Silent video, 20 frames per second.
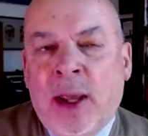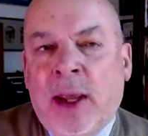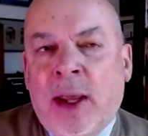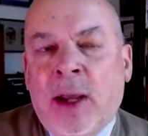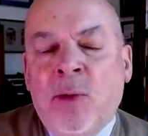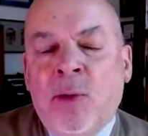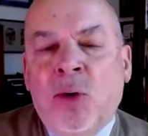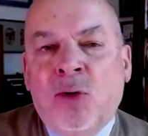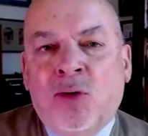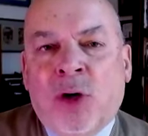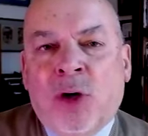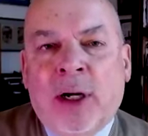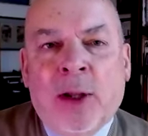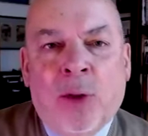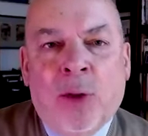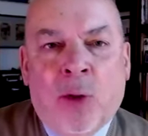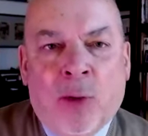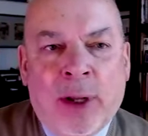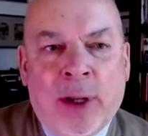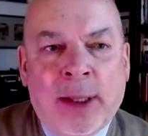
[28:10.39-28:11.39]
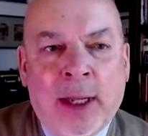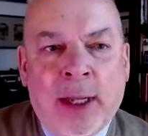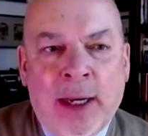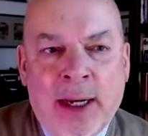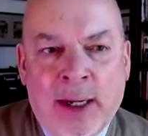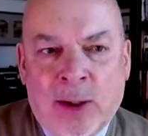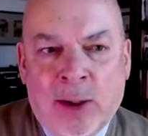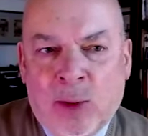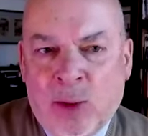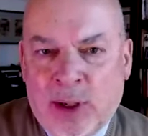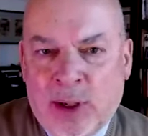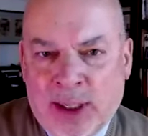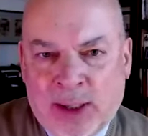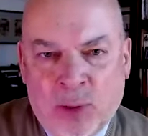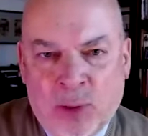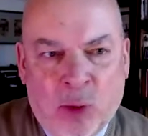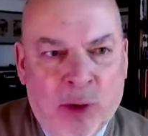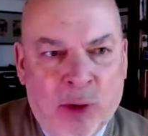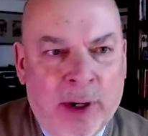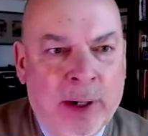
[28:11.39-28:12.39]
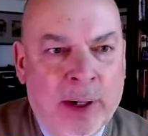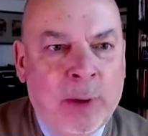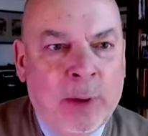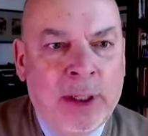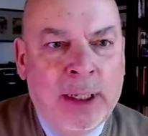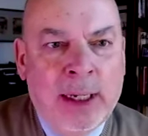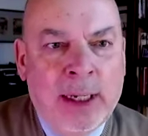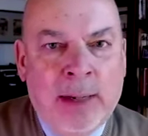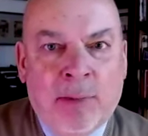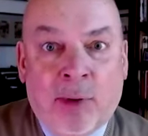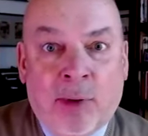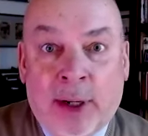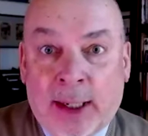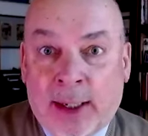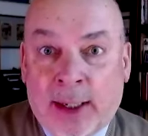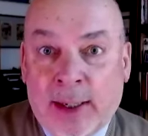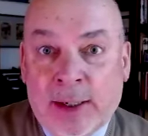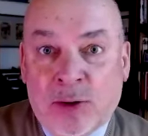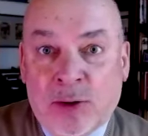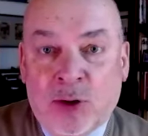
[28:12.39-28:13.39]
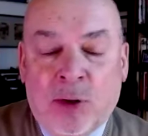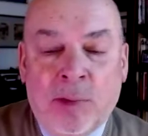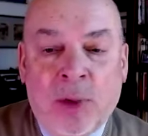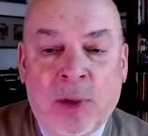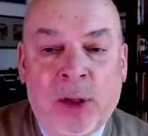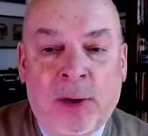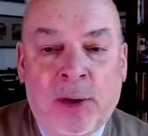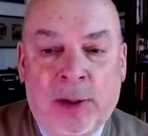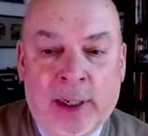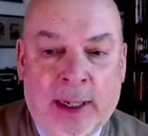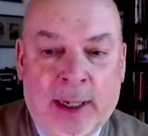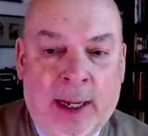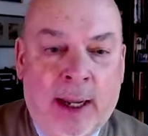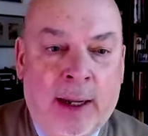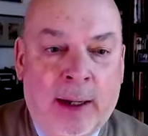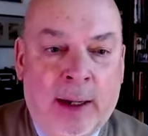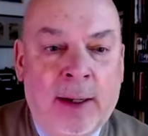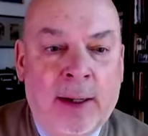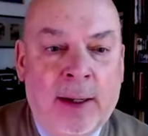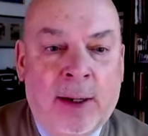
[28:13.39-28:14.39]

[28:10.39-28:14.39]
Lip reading: It will try to thread the needle once more with the presidential immunity case.